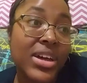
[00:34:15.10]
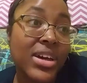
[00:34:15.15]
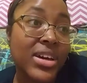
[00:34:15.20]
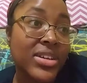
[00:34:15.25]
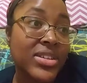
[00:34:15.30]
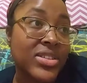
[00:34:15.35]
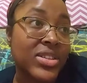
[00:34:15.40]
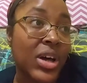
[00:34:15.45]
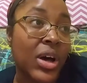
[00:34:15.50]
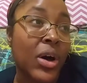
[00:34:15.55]

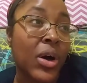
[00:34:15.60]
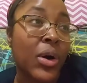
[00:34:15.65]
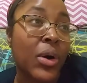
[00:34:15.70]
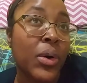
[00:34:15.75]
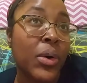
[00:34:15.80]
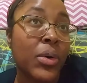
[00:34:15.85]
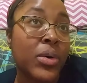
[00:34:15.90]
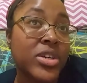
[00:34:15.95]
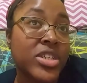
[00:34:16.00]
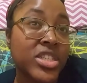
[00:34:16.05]

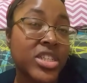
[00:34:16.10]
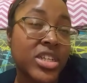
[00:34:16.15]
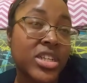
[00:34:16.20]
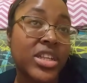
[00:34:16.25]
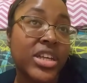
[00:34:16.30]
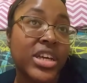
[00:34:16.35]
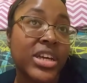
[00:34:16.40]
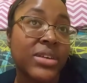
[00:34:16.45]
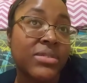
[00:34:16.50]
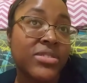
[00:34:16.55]
So she
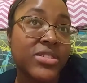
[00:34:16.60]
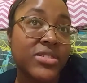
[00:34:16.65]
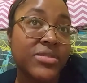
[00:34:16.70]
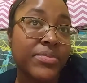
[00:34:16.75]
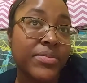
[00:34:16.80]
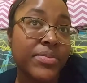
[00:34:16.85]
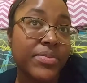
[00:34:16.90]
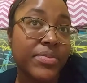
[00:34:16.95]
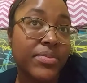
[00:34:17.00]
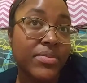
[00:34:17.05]
leaves.
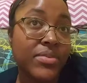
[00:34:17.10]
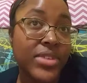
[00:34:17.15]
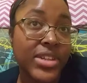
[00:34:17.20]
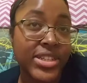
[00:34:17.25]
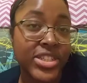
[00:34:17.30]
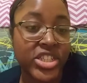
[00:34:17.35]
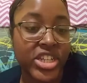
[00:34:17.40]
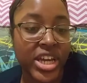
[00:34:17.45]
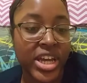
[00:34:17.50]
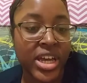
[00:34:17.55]

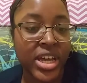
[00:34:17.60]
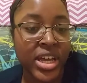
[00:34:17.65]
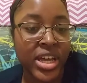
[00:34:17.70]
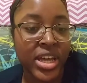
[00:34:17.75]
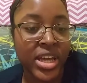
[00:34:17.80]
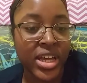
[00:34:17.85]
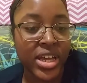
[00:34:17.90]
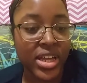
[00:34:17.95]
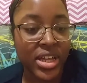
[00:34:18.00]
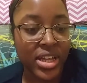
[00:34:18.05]

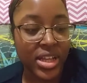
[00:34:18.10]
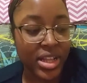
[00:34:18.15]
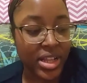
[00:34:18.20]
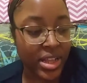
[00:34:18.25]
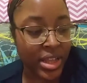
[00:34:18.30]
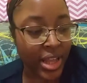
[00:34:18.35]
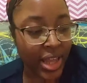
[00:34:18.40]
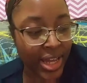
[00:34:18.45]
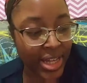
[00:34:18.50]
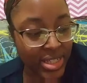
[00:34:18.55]
Jay
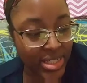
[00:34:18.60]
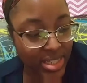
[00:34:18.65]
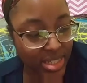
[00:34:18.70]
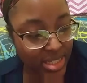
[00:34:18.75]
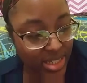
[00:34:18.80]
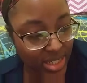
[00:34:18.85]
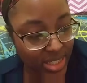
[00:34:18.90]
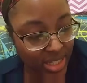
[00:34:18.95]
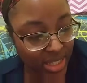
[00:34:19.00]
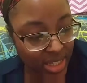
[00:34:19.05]

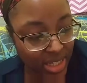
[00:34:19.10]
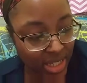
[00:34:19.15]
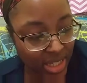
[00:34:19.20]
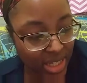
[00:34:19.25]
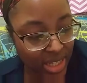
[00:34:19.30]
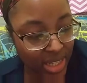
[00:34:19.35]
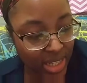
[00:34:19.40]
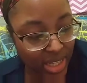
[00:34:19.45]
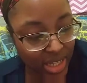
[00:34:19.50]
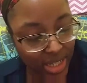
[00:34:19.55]
lights
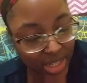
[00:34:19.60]
the